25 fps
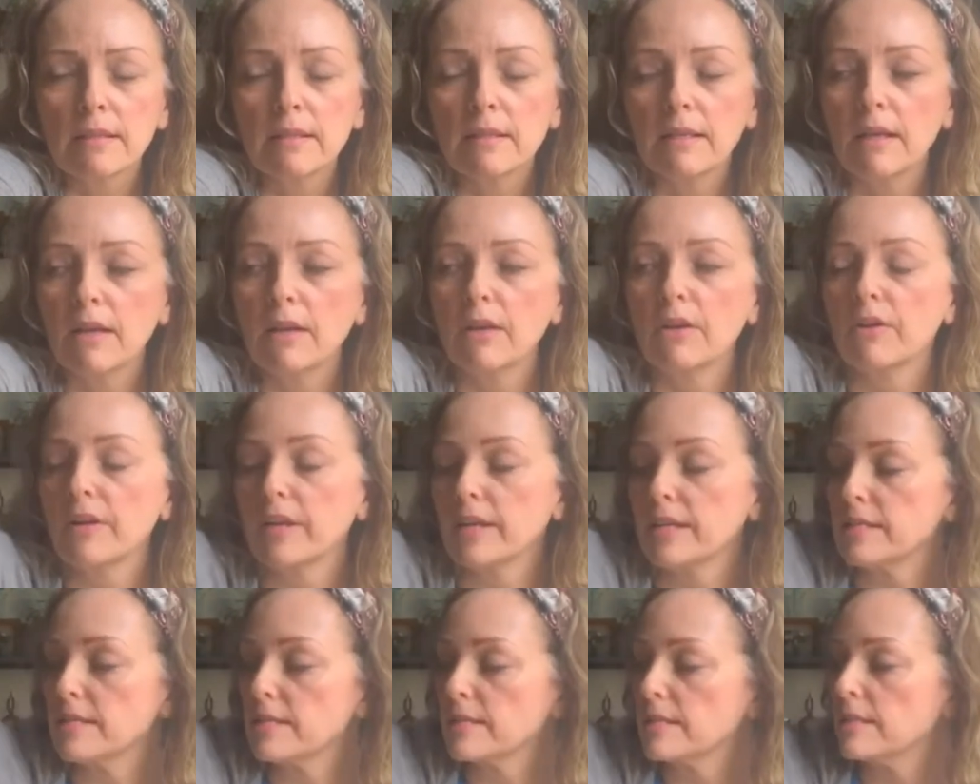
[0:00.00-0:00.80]
All right.
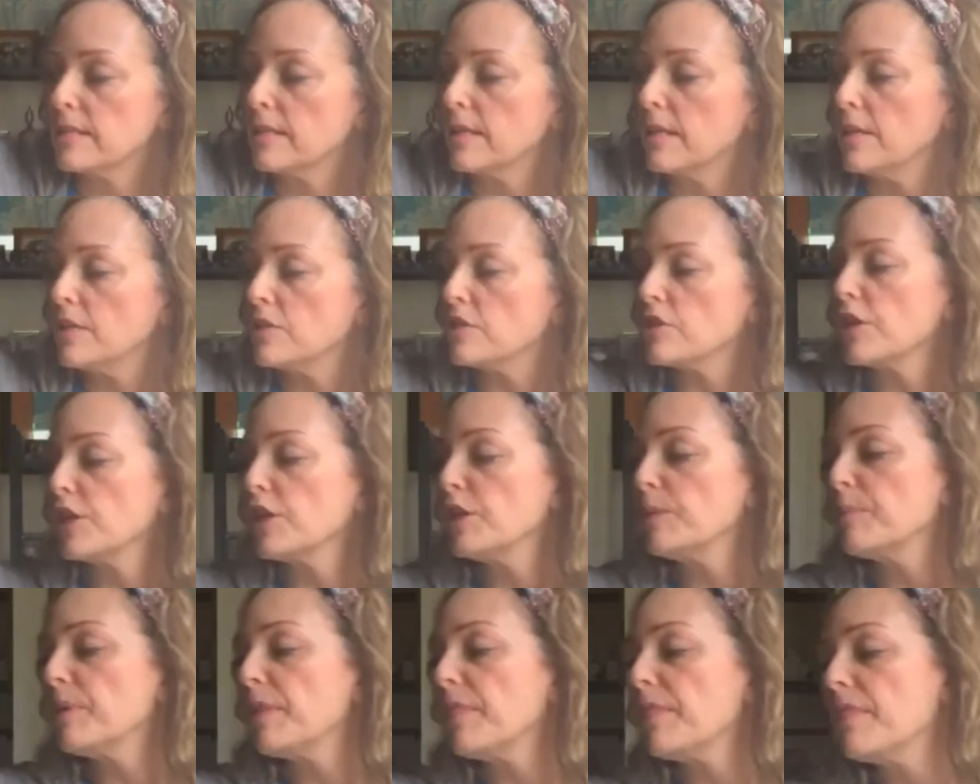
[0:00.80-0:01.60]
So I'm
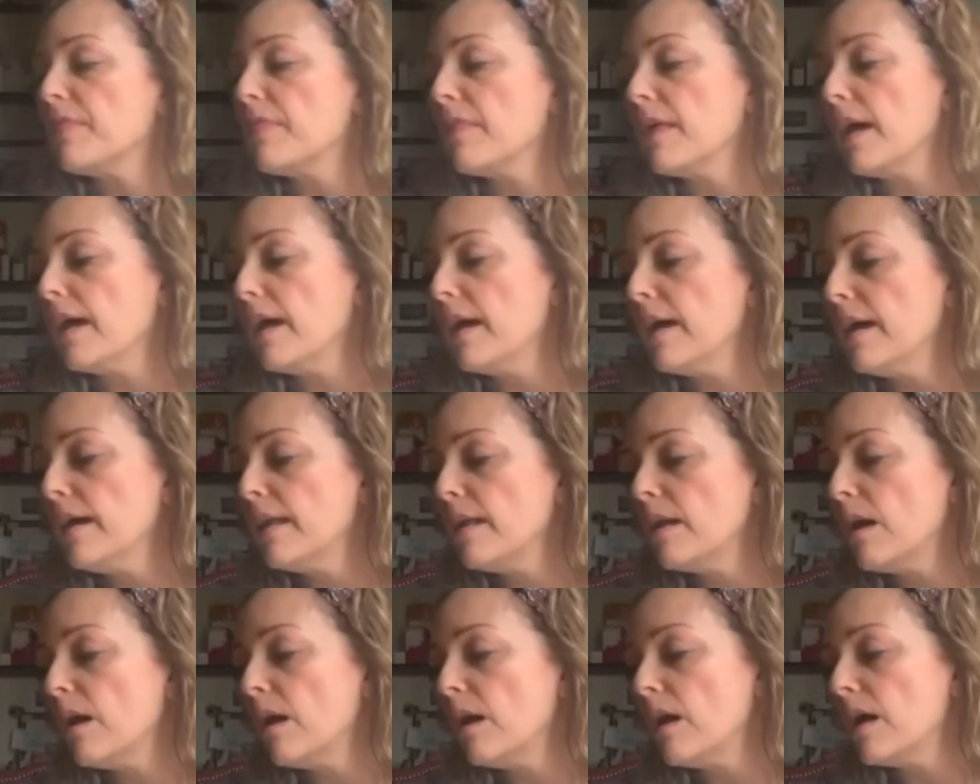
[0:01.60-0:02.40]
going to put that
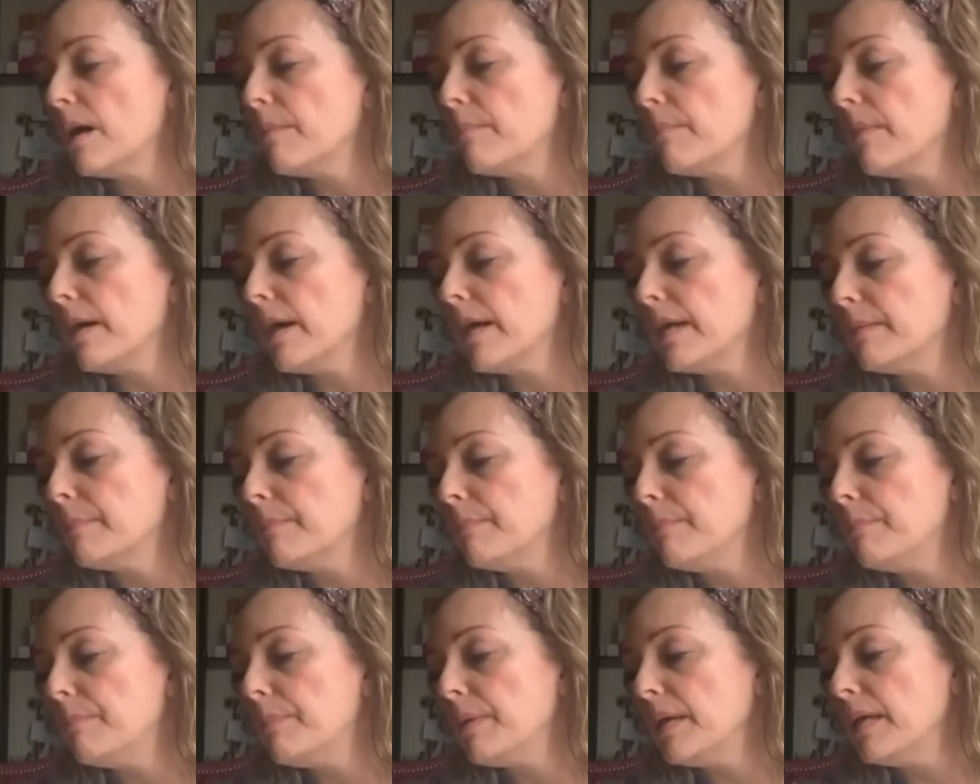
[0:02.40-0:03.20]
on my
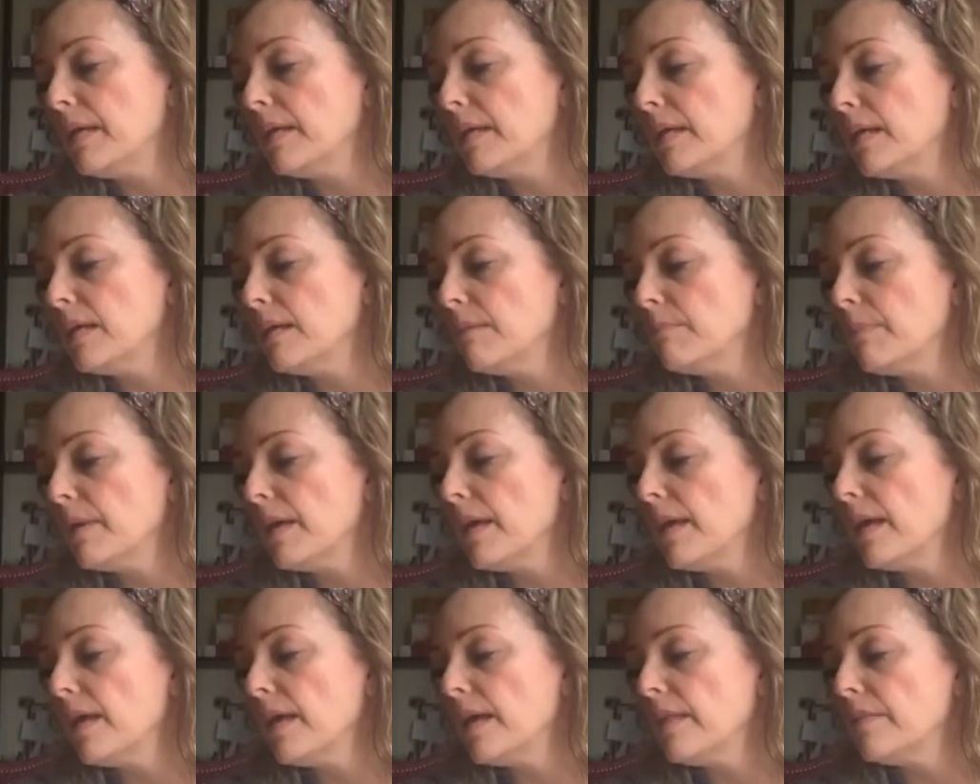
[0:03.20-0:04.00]
baking
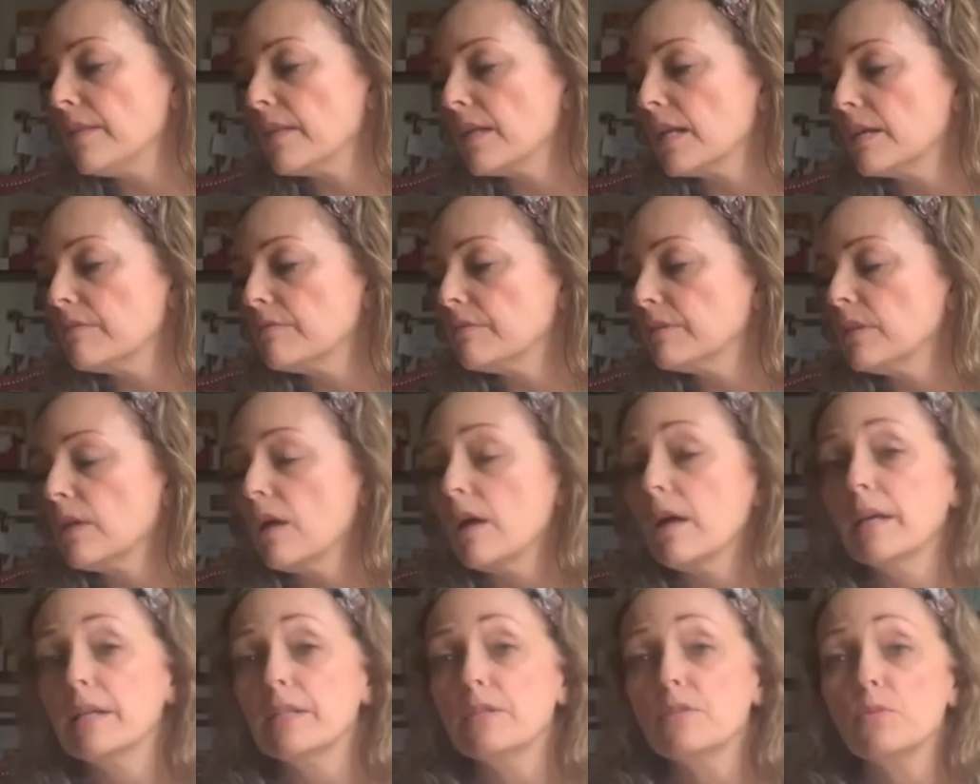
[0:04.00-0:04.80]
pan that I've
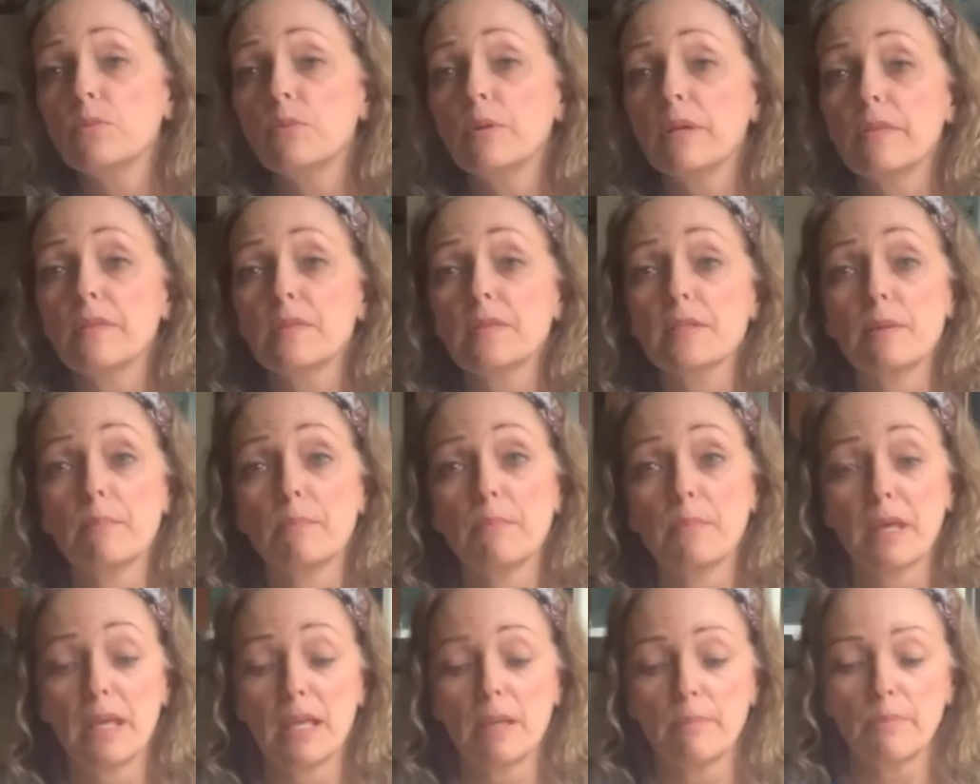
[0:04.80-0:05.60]
lined with some
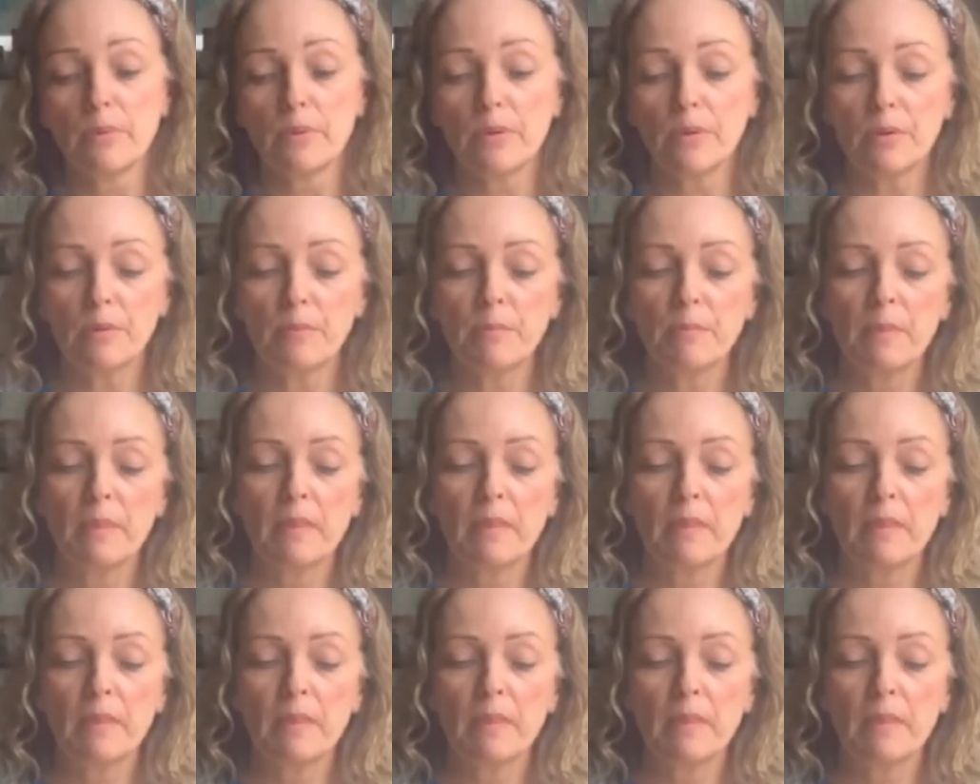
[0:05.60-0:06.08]
paper.